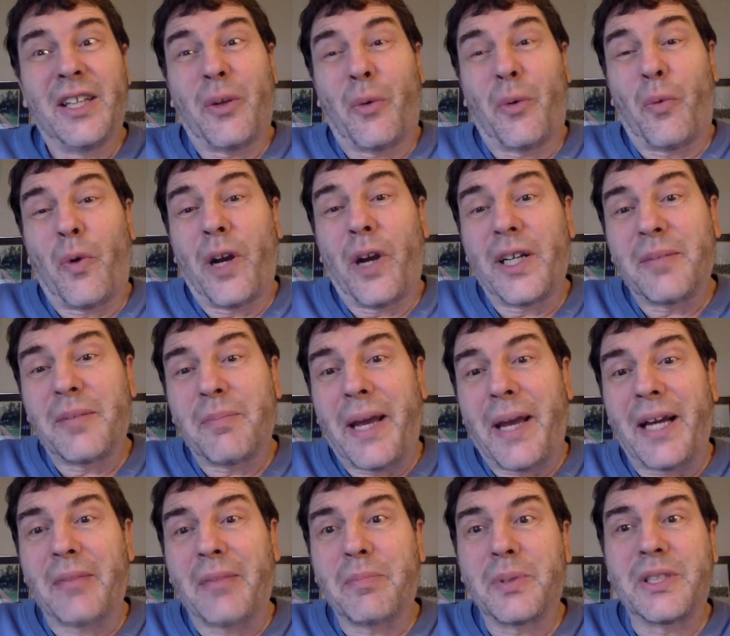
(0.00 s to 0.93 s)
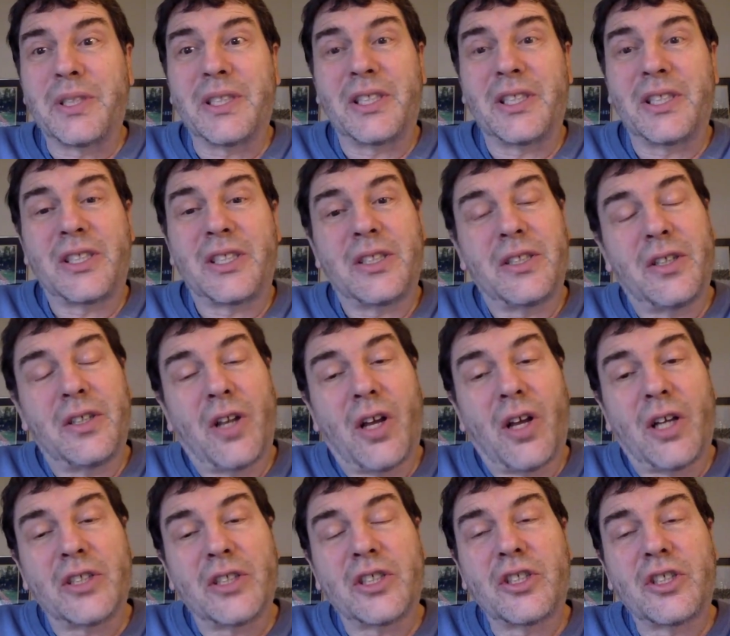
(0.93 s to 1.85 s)
The running back position, you
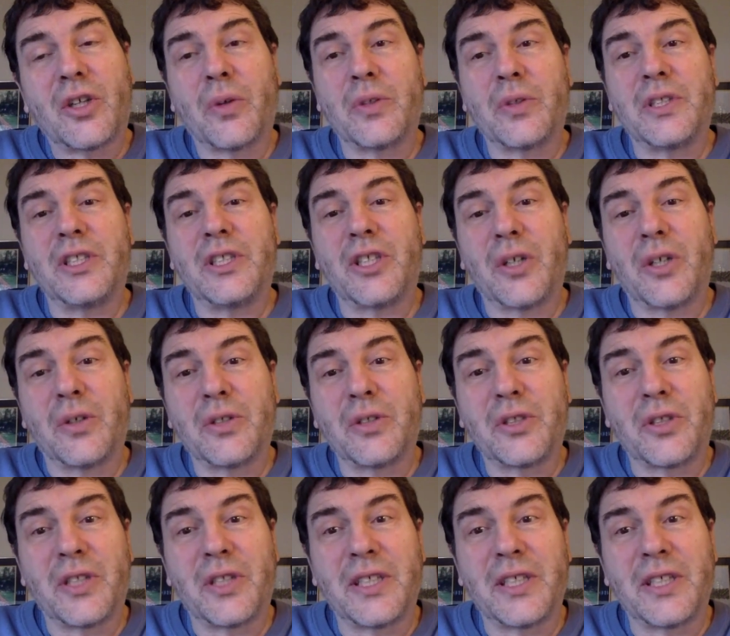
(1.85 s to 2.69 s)
lost Tony Jones,